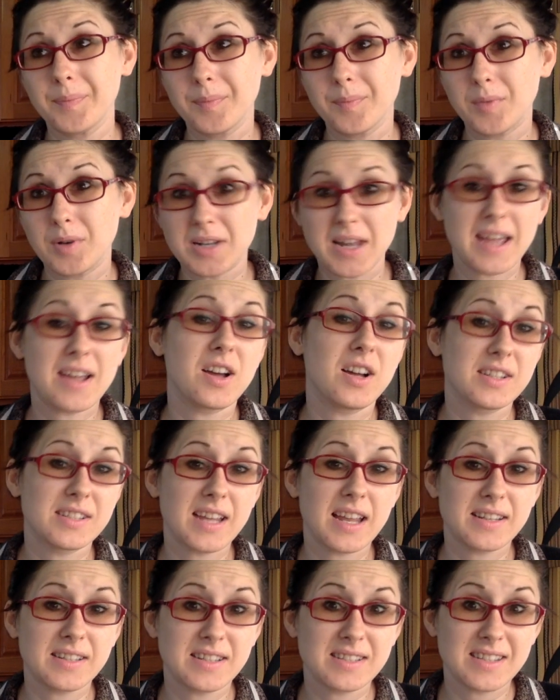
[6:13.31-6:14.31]
what eye
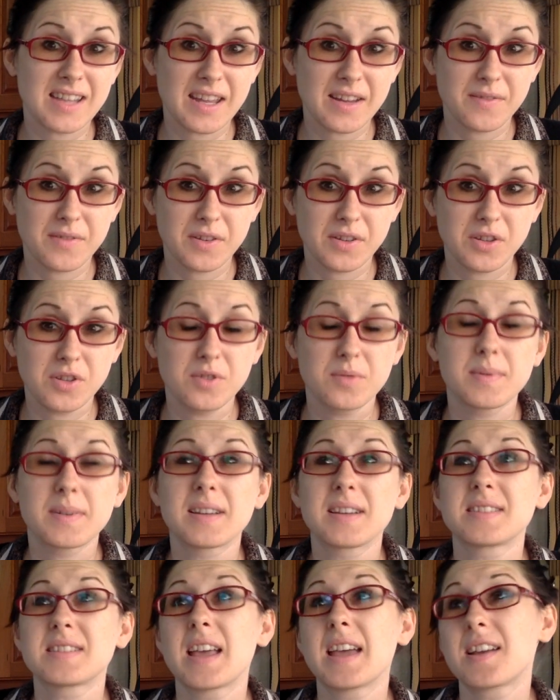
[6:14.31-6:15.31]
contact is like for you
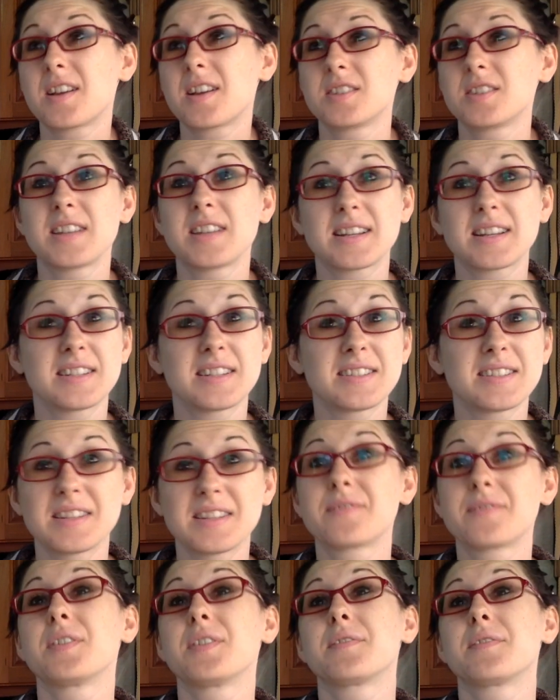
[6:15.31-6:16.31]
because eye contact is
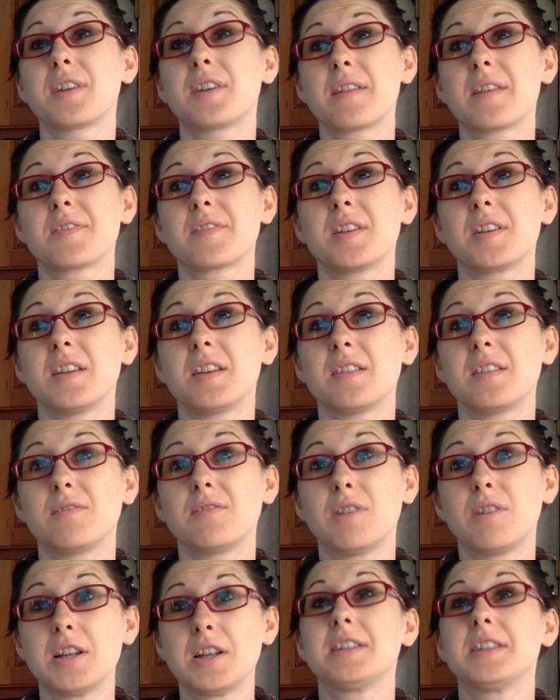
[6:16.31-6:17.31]
different for
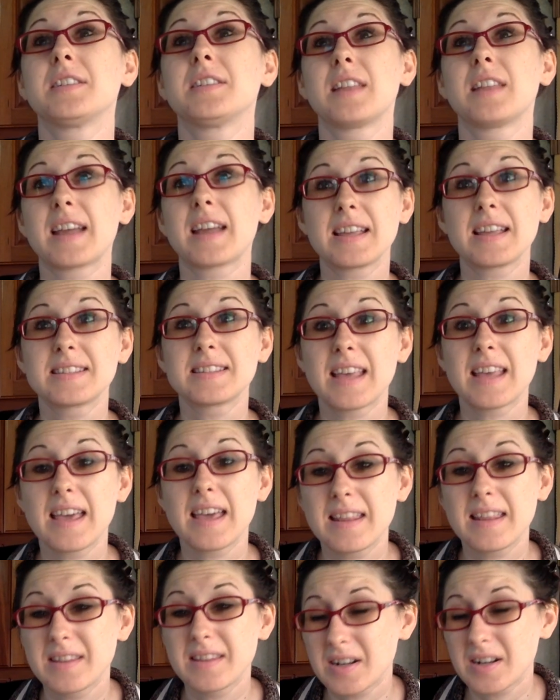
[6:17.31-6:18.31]
everyone. Like I
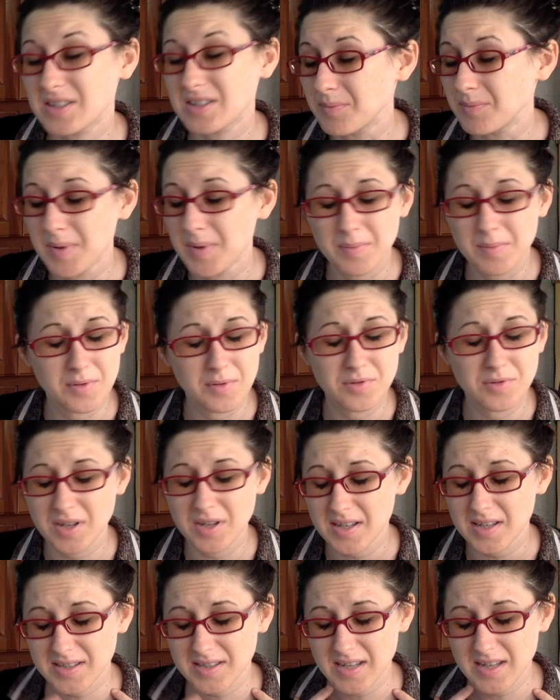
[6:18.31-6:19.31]
said, there are some people who
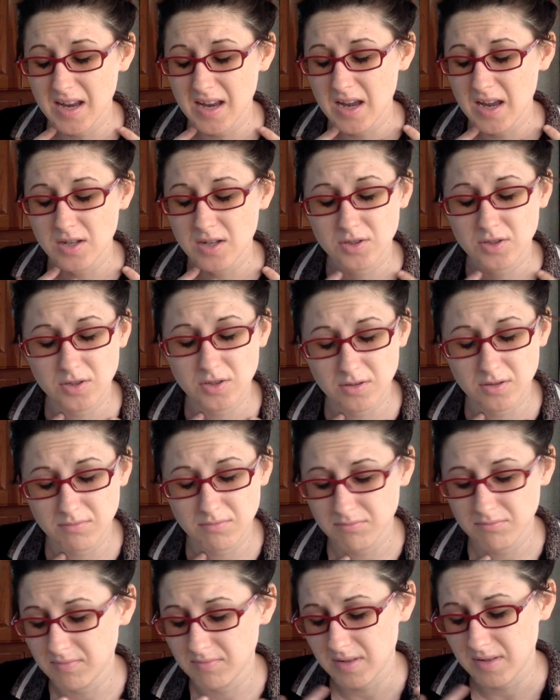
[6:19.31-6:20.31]
just
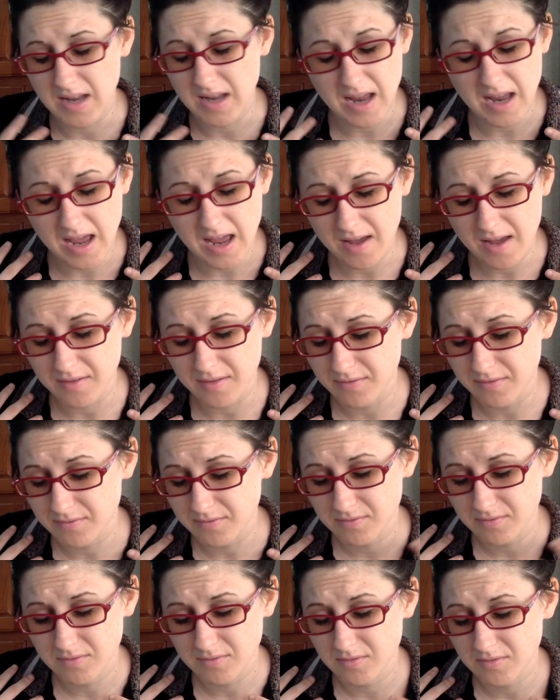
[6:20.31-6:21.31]
have
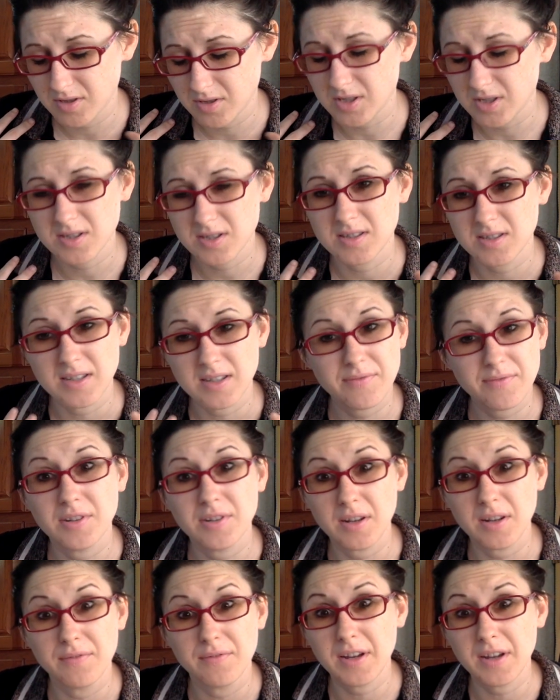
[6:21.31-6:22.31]
just
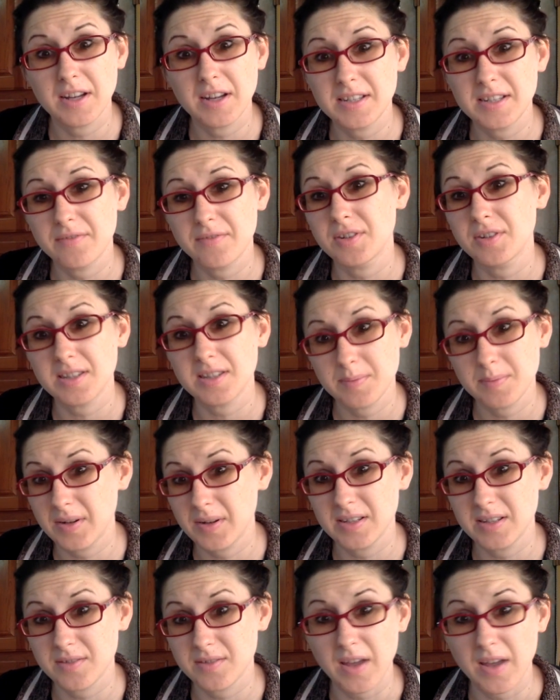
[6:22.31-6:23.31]
different, a very different
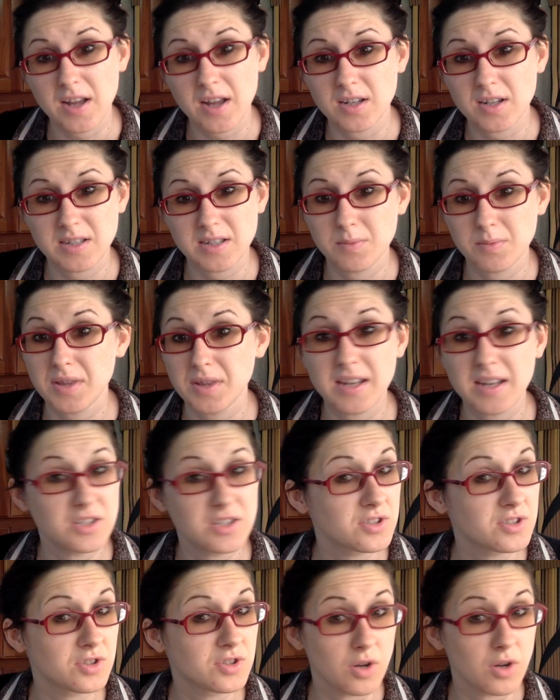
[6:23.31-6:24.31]
experience of eye contact where they
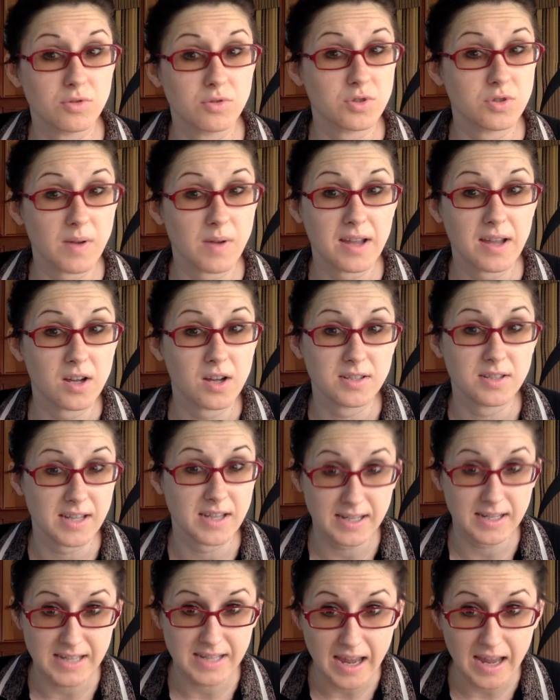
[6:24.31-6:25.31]
just don't do eye
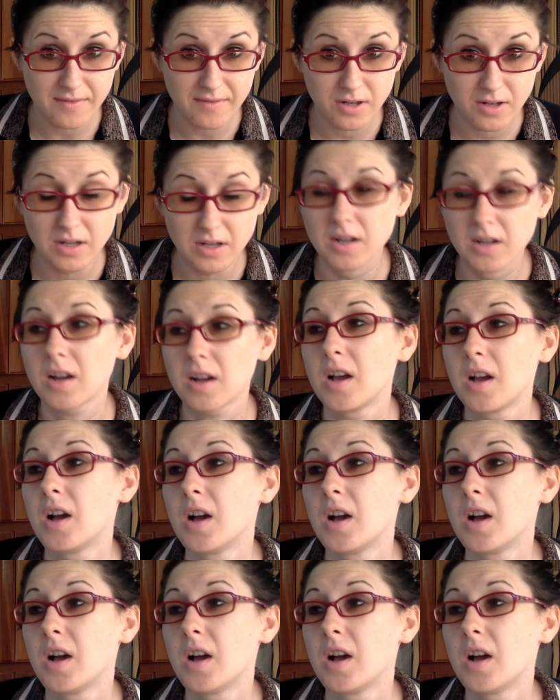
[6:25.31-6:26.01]
contact ever,